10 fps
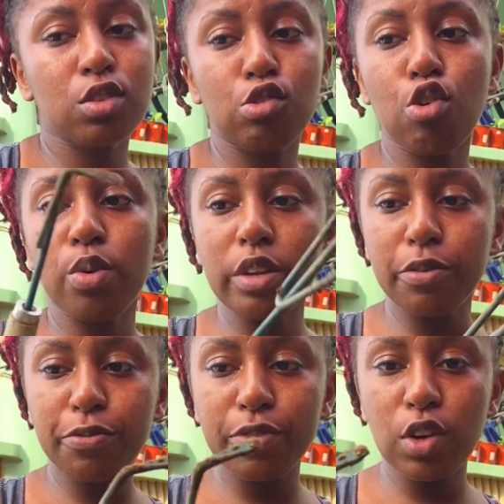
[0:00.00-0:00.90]
go with the
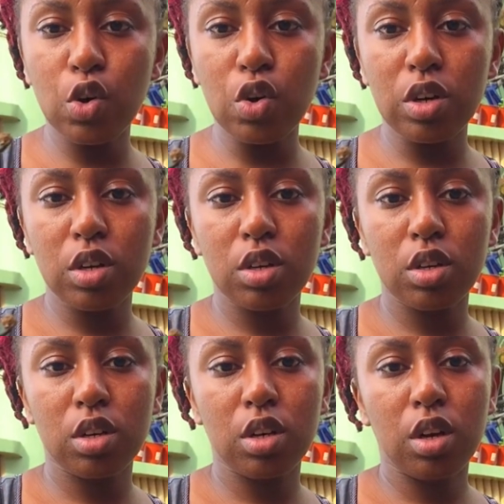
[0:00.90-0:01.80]
flow,
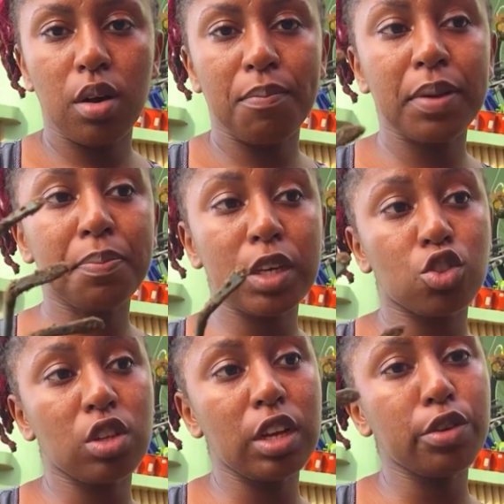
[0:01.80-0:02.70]
but make
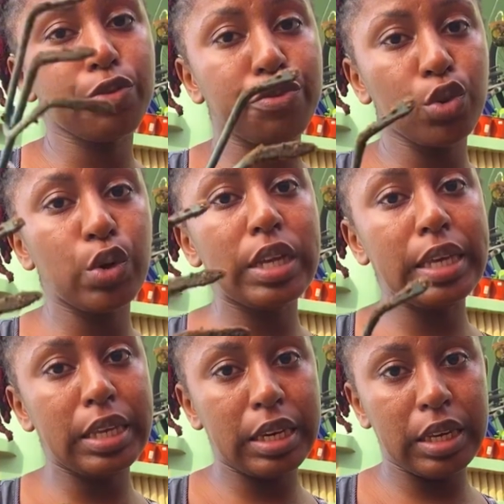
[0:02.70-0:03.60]
sure that the flow
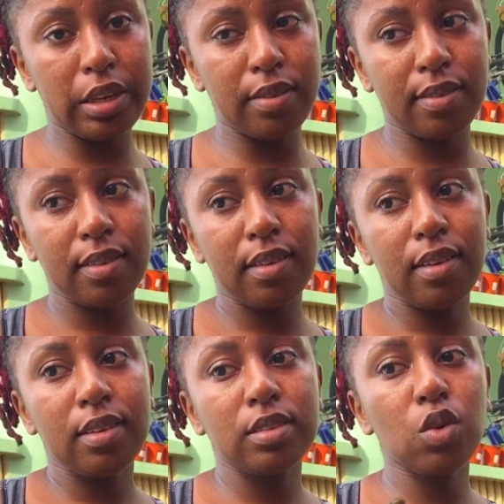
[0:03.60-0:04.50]
leading you
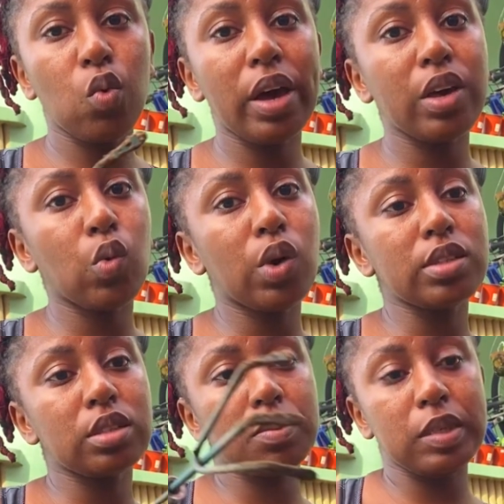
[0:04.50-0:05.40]
to where you
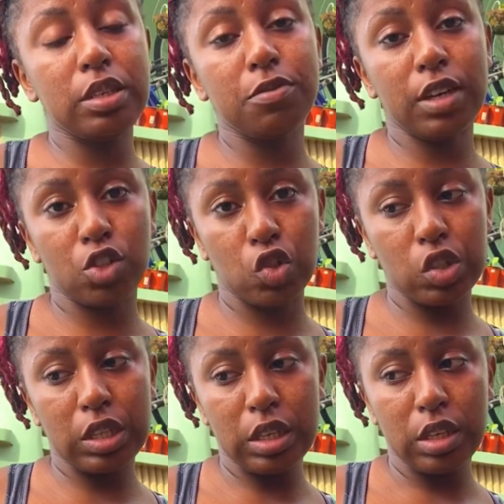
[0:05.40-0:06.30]
want to be
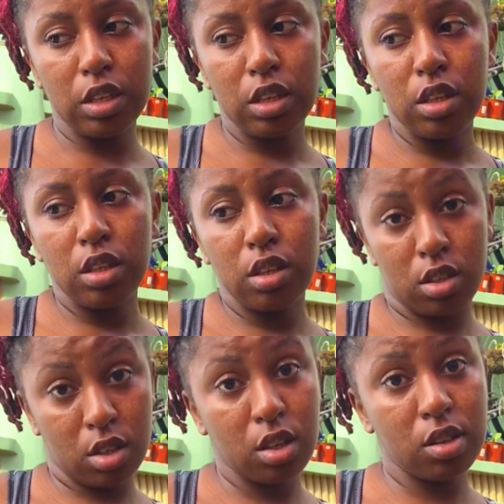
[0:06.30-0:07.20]
eventually.
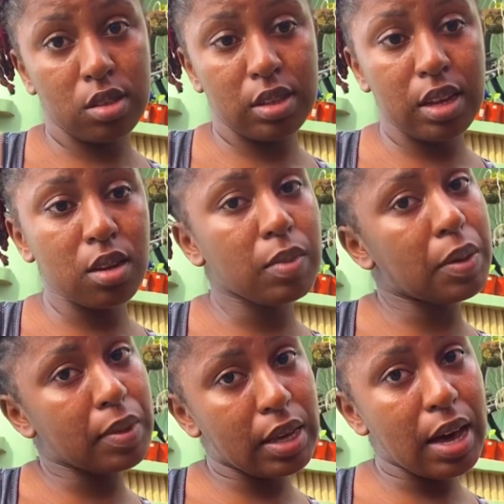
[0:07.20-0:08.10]
You understand? It
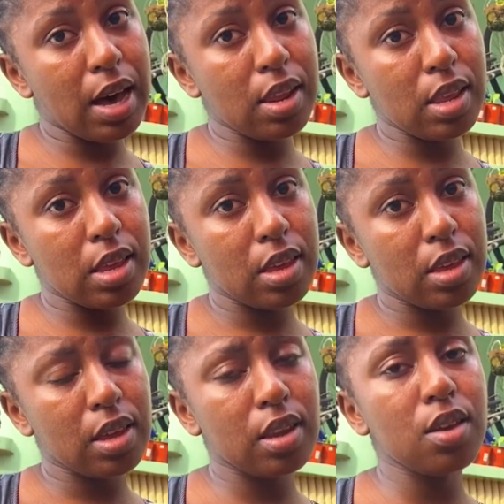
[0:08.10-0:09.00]
might be hard,
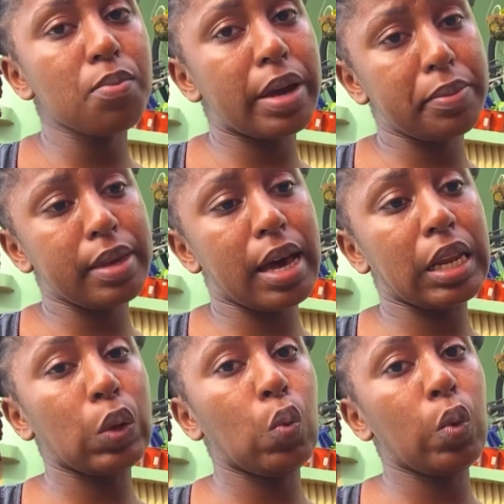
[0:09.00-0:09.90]
and it might be hard,
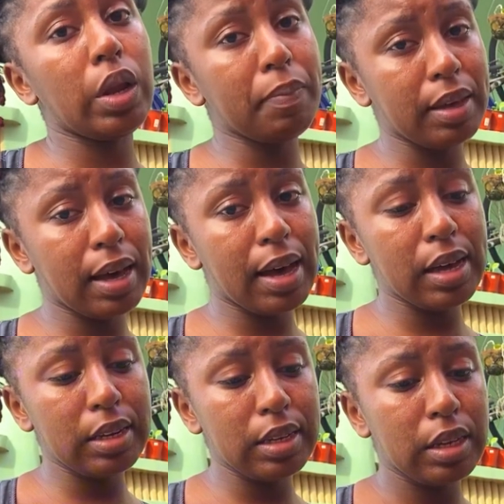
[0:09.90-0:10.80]
it will be
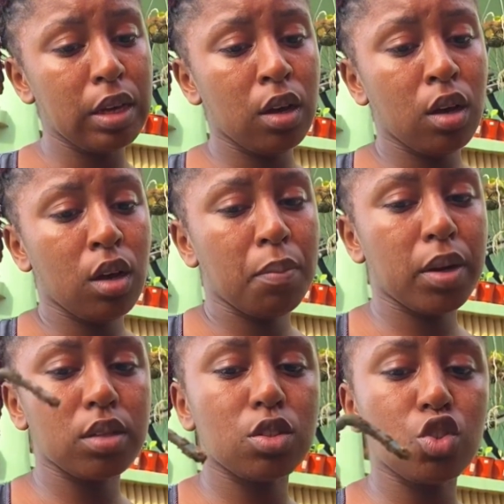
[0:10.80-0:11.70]
hard,
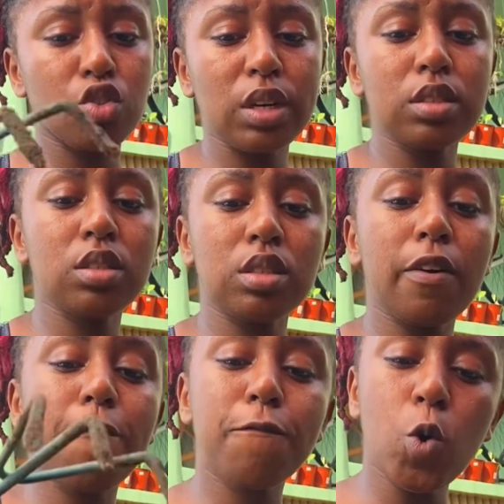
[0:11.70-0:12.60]
but try to
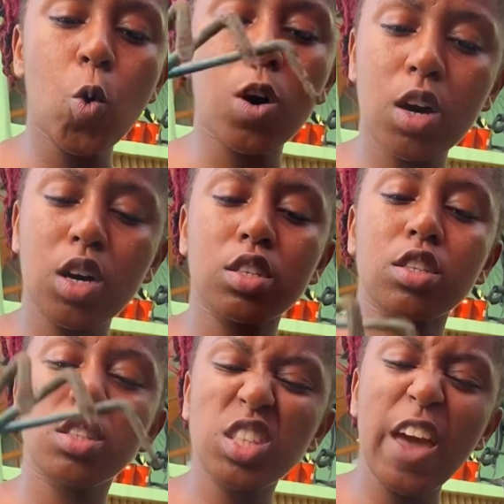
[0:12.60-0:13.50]
stay
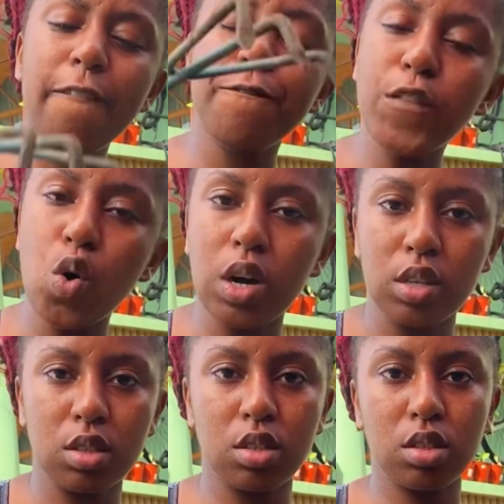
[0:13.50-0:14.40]
focused. Stay
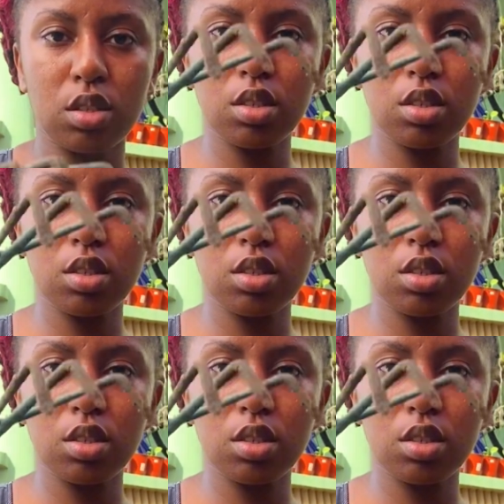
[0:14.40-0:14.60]
focused.